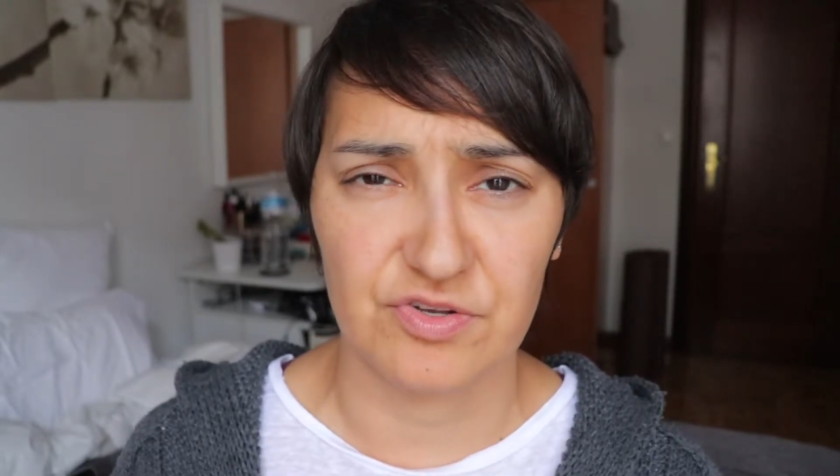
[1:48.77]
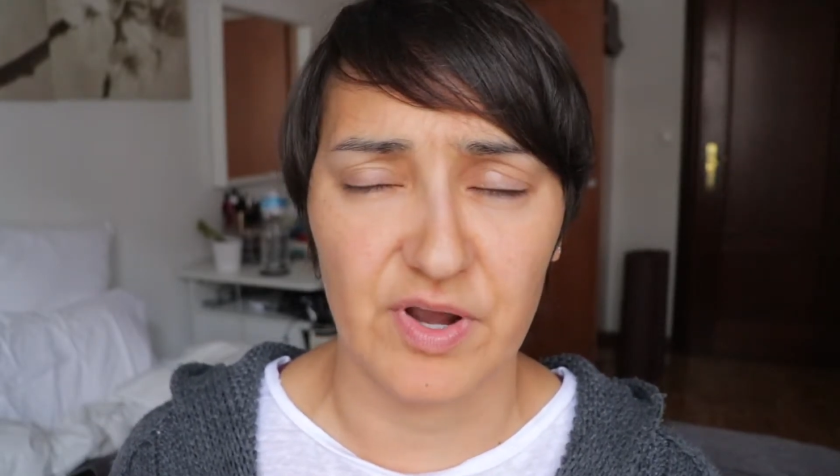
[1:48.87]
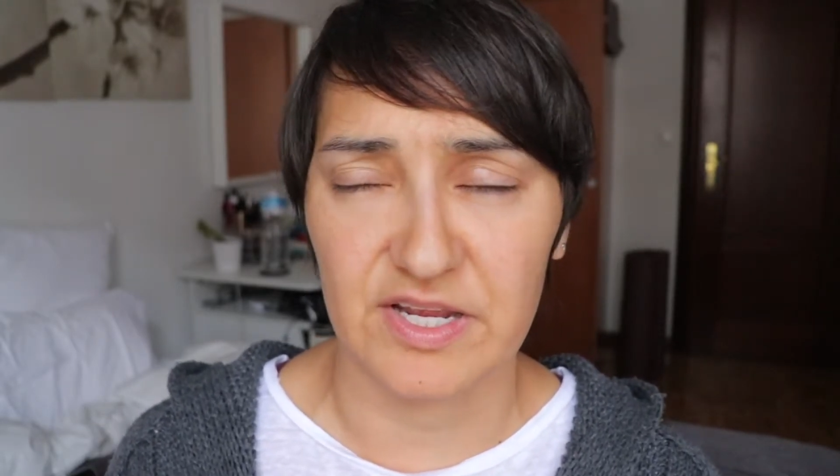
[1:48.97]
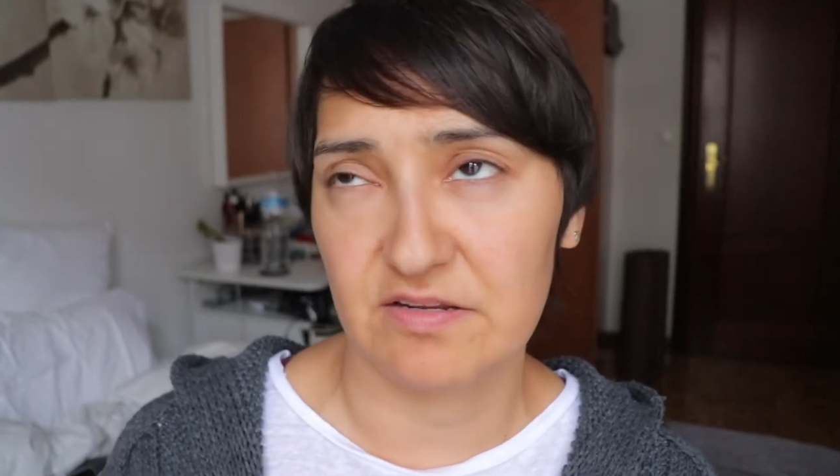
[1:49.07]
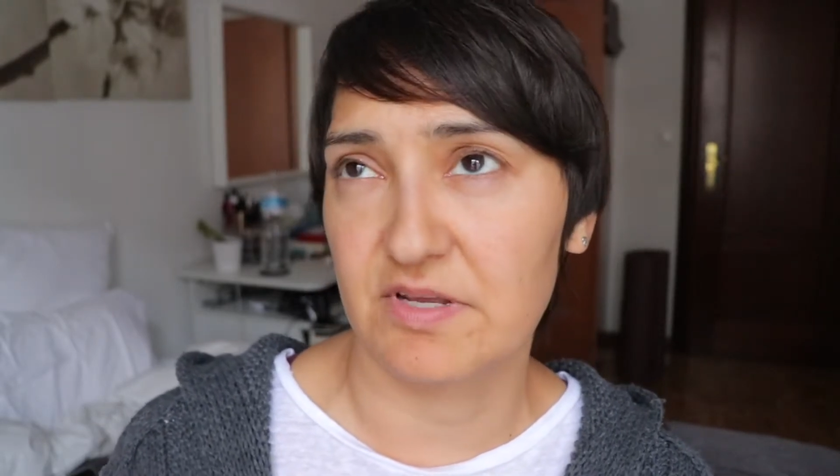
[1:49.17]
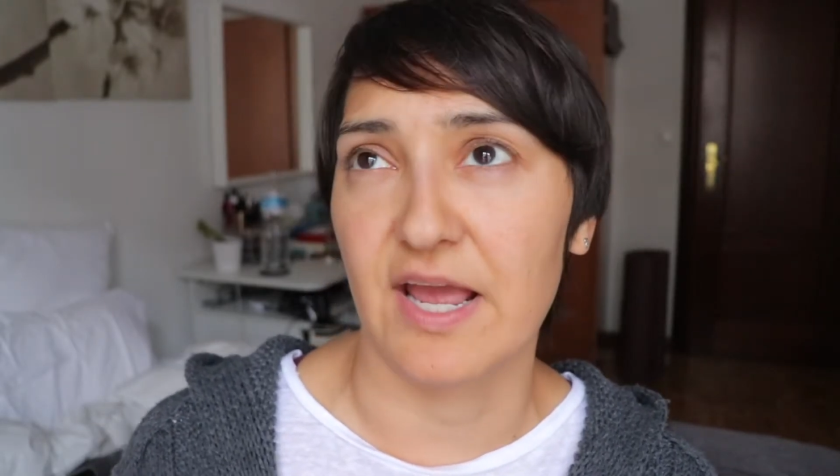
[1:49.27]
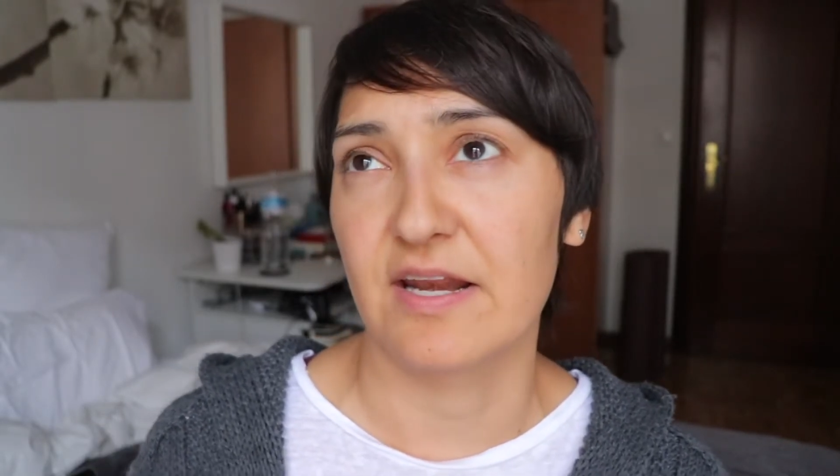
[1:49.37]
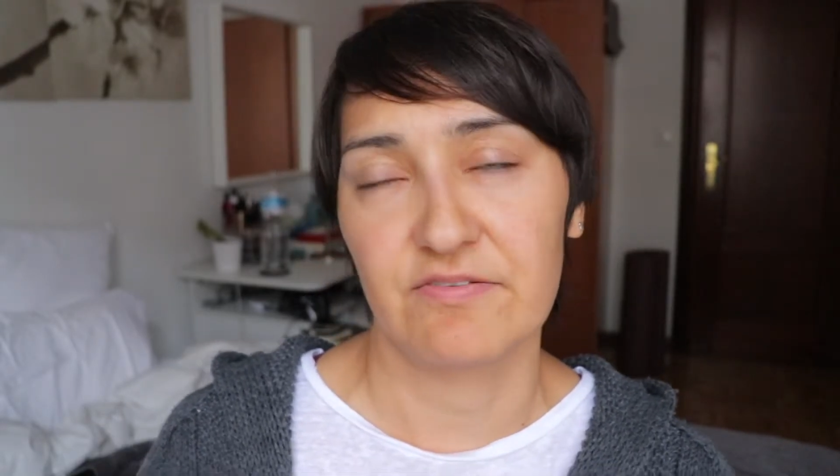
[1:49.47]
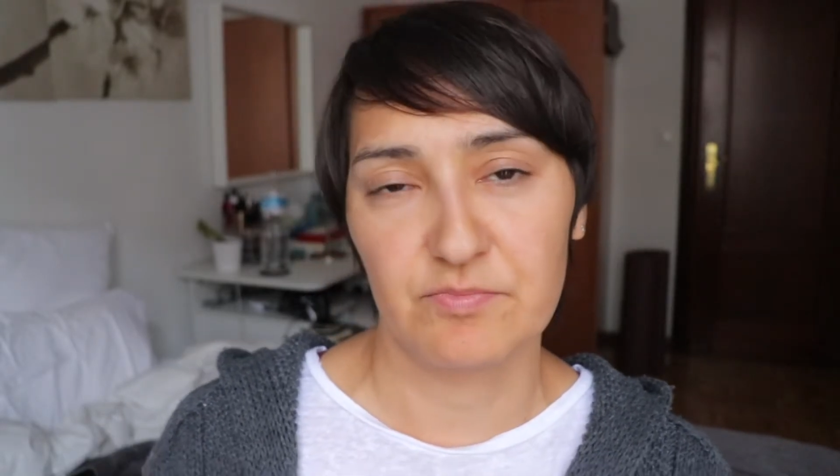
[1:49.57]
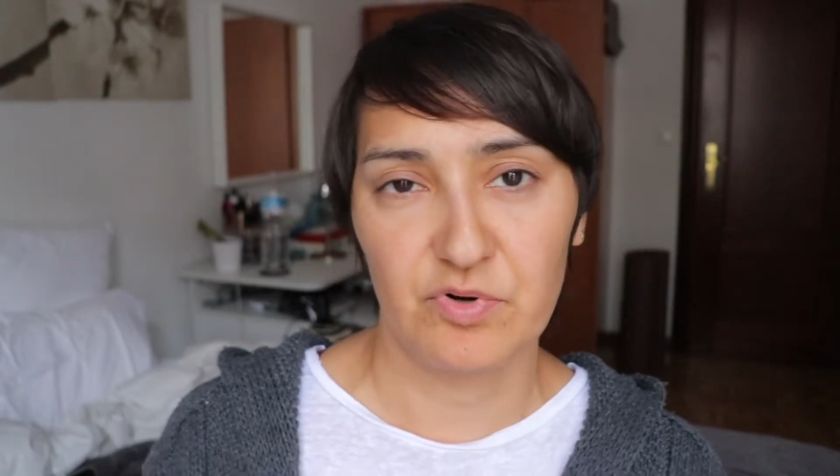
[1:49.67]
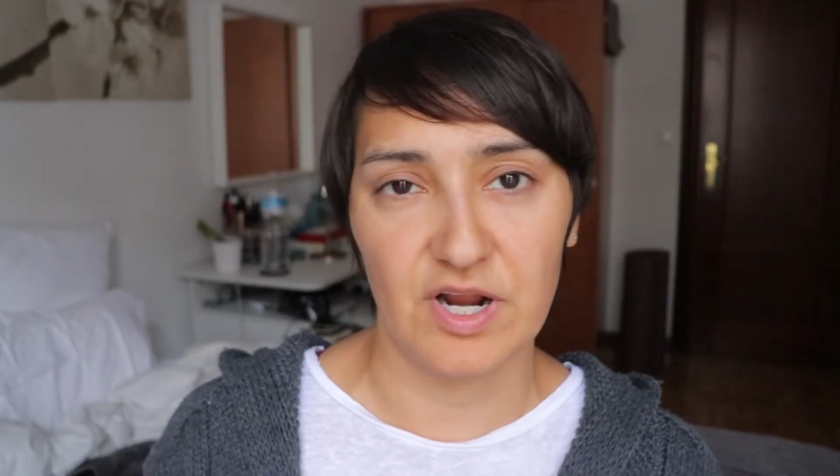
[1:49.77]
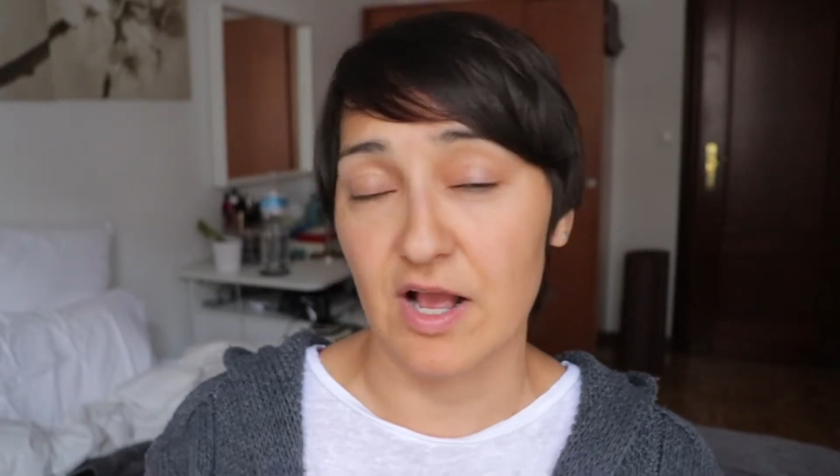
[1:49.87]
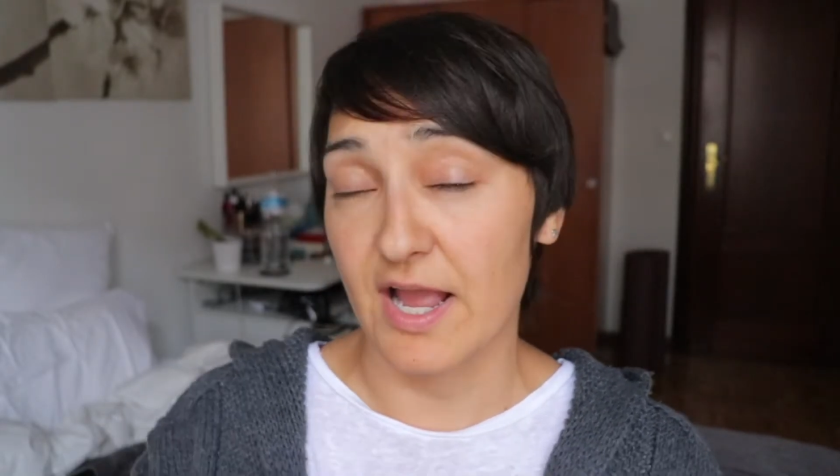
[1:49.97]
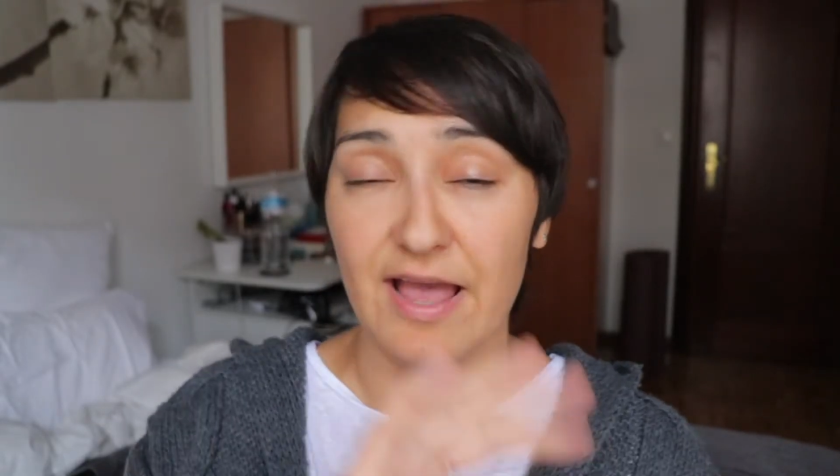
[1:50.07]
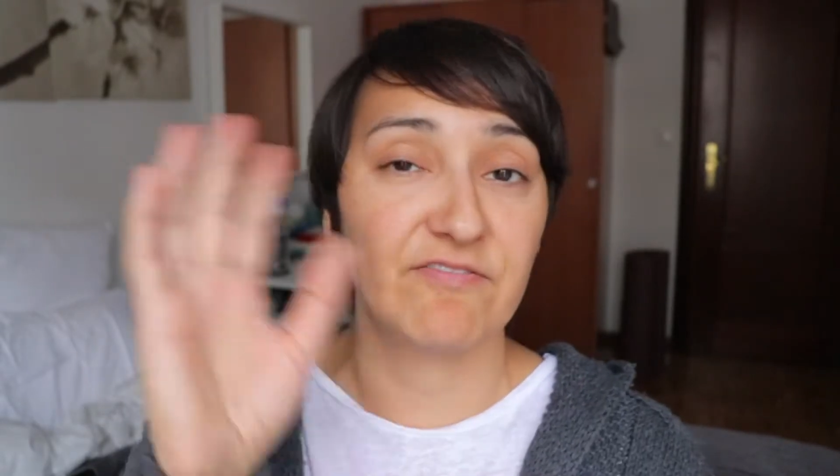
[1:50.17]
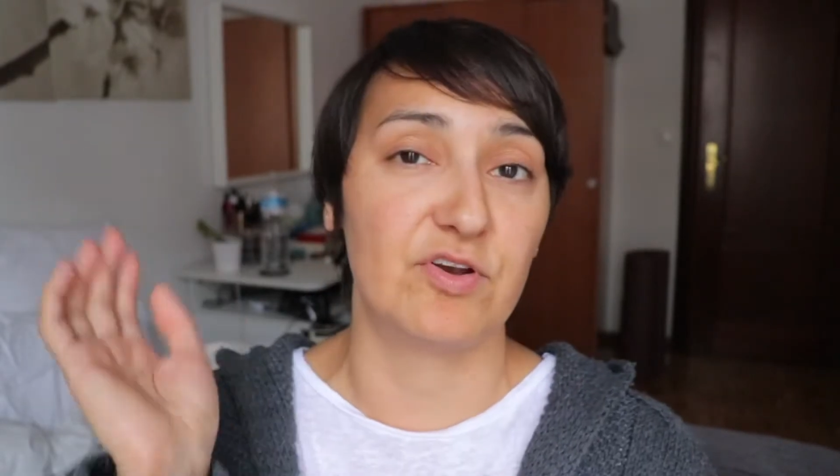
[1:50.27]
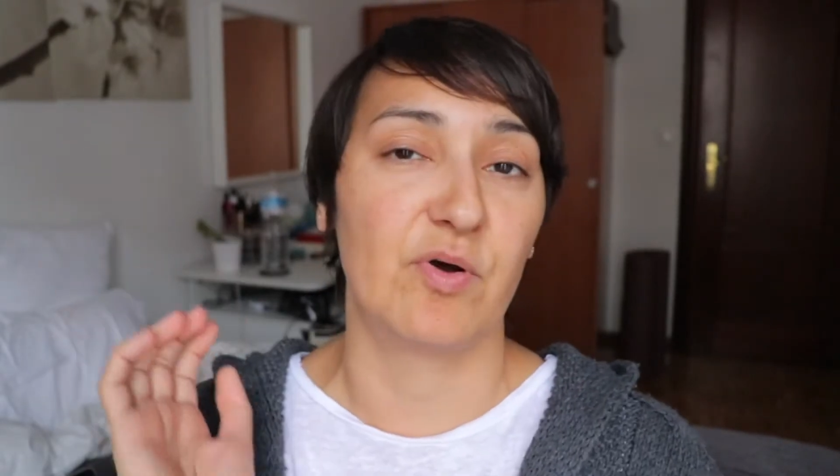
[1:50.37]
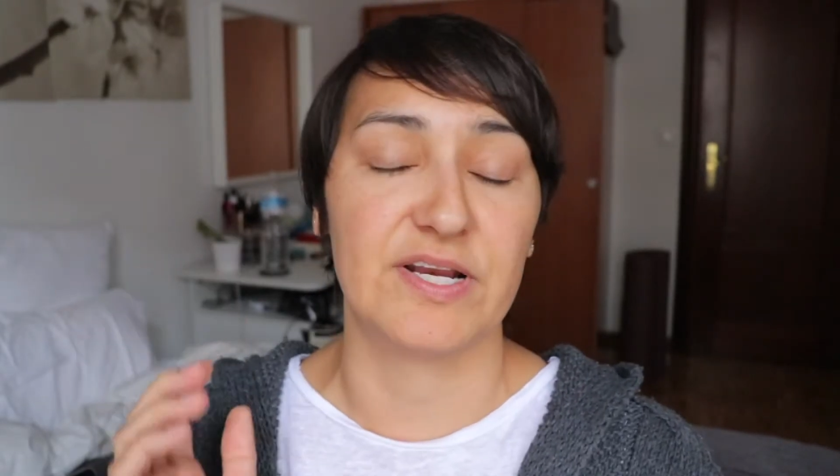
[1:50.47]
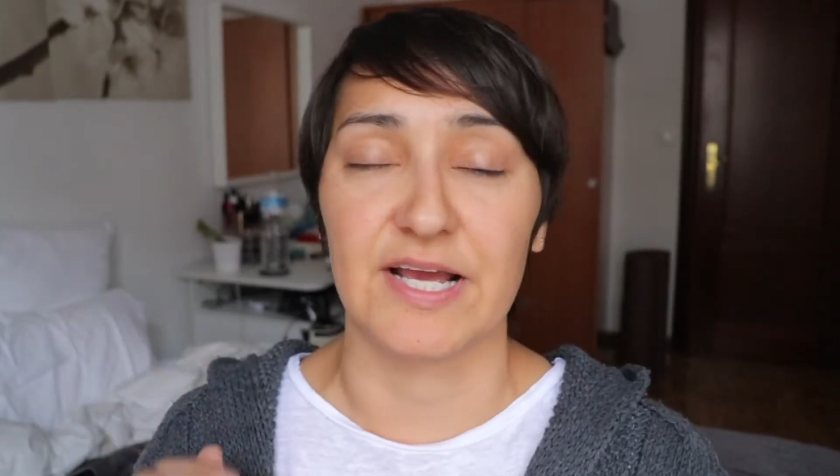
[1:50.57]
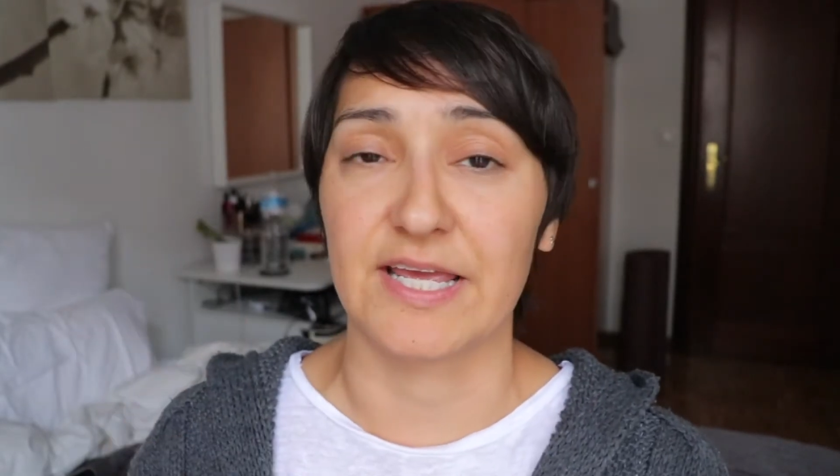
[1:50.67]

so I can't even pronounce, I have no idea.